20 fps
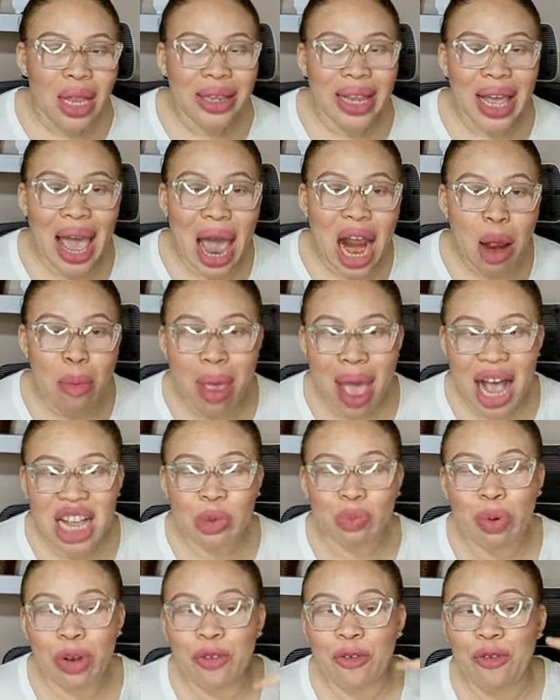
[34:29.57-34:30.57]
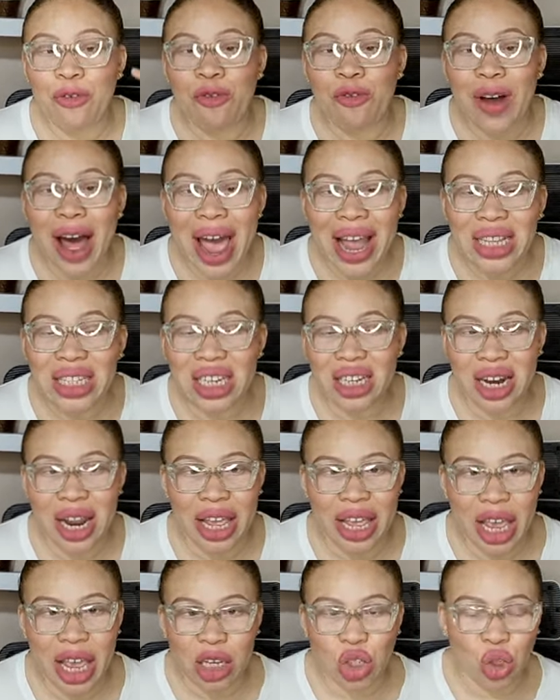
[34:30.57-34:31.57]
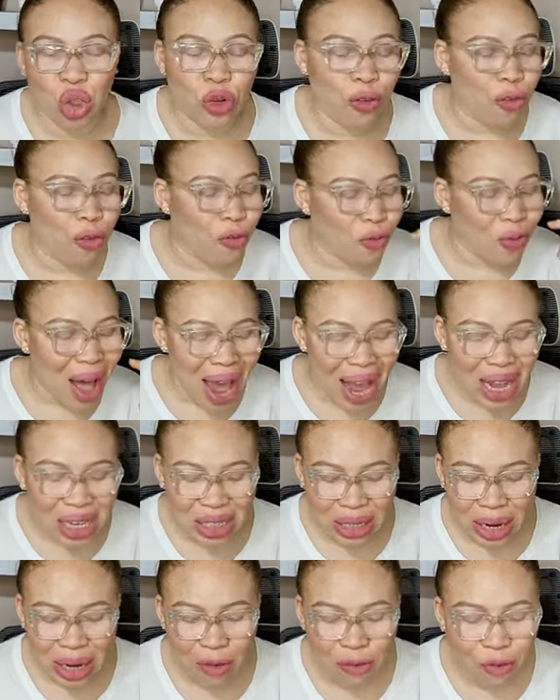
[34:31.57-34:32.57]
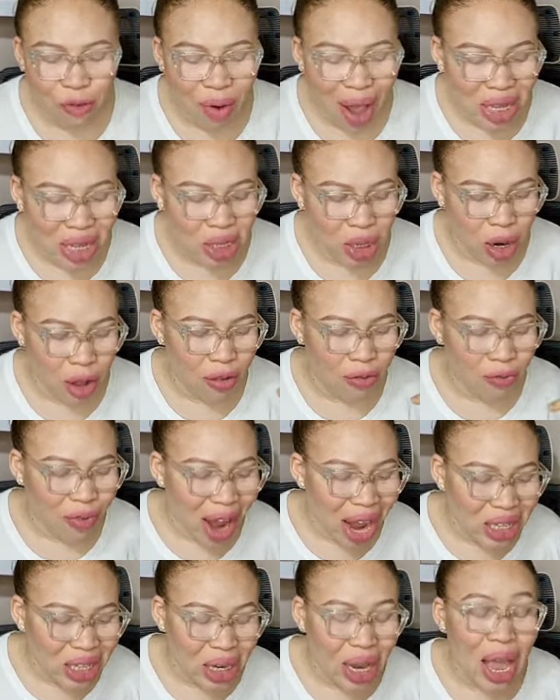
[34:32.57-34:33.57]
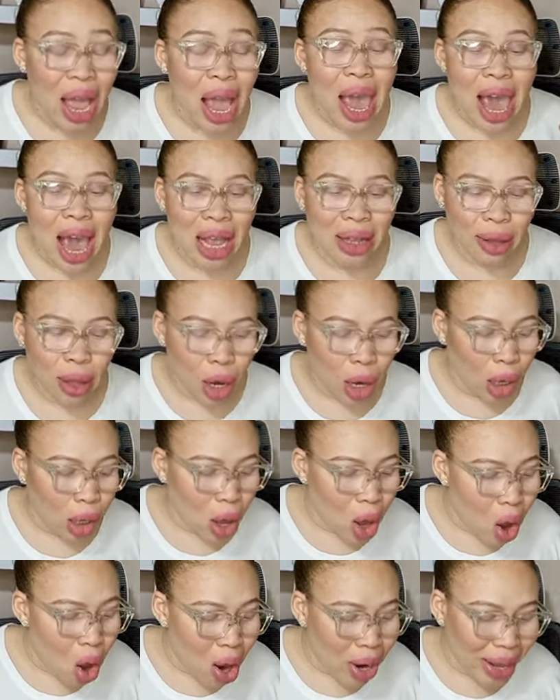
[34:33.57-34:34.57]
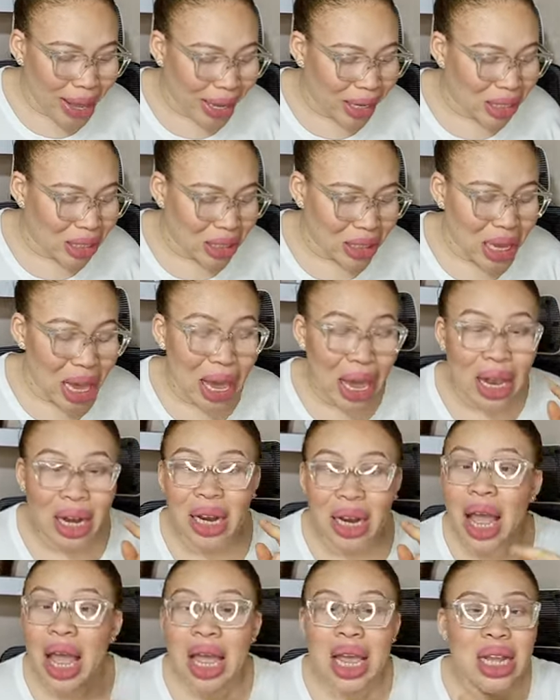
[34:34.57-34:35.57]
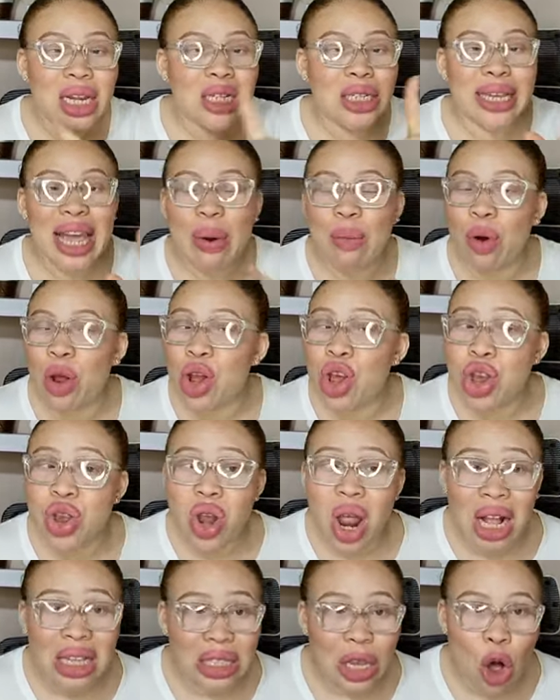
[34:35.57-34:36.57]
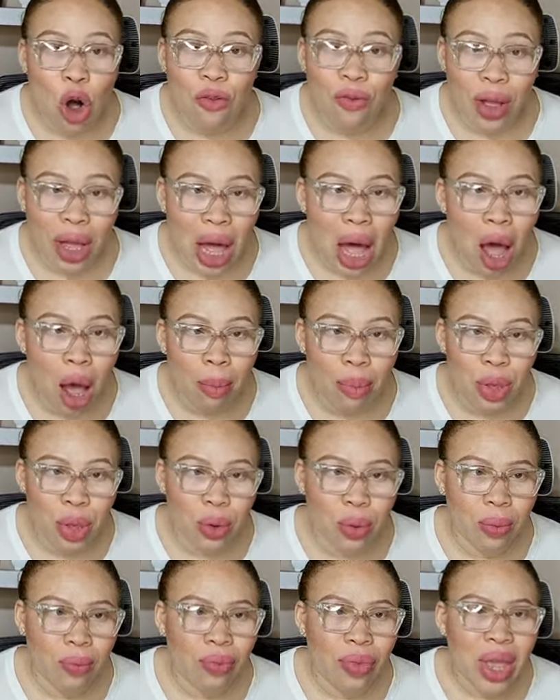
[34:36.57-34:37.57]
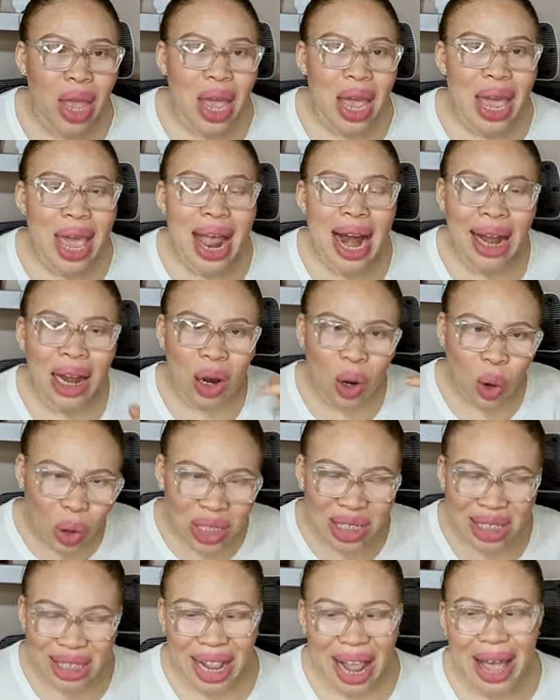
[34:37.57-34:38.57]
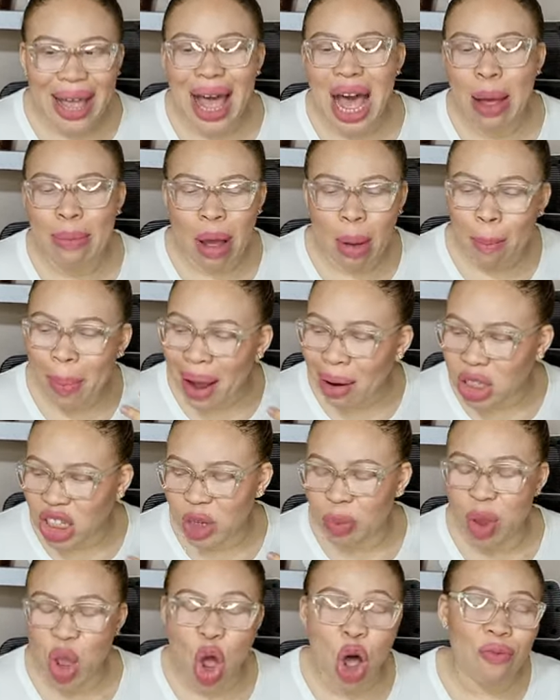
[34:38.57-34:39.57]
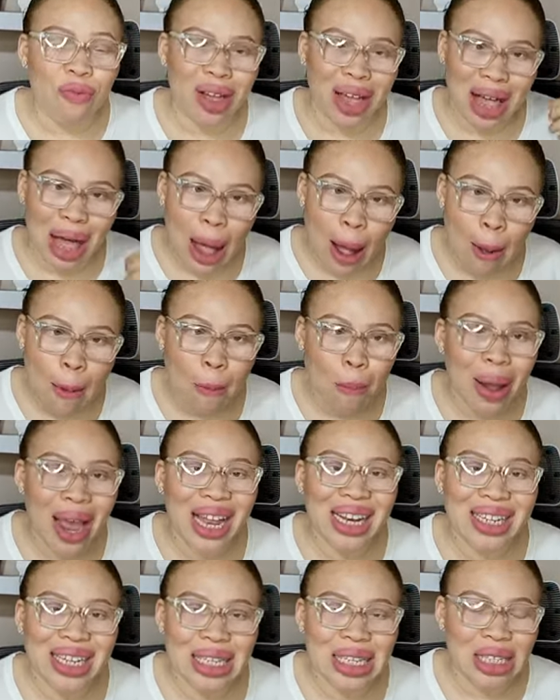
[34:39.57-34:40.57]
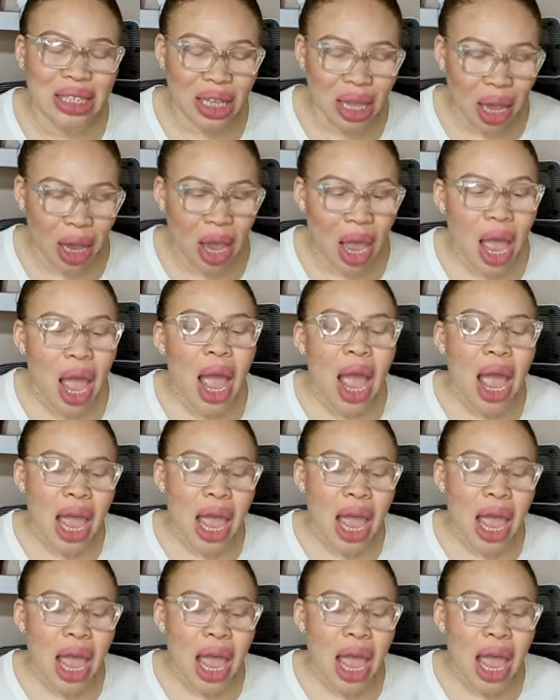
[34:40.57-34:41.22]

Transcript: The enemy has been fighting against you, fighting and fighting and fighting. And the Lord is saying, They will not overcome you. It looks like I'm about to be overcome by this thing.